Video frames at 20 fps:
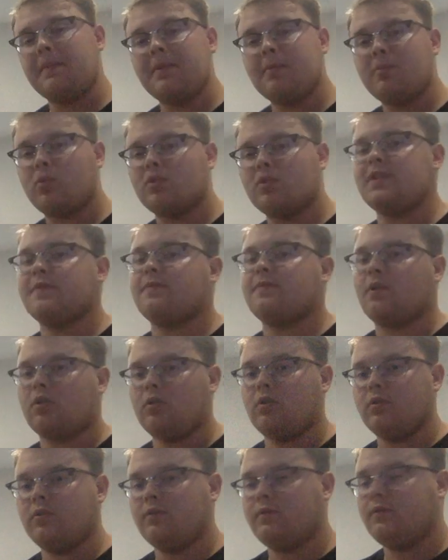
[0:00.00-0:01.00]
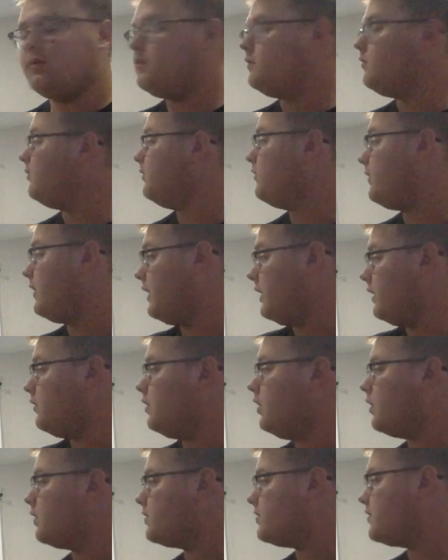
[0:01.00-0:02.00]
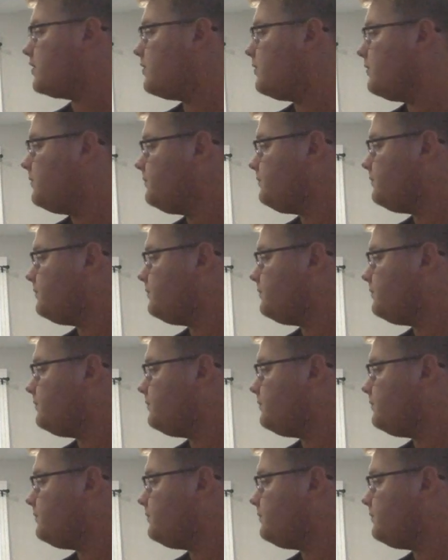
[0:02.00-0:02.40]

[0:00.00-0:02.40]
be more difficult than it looks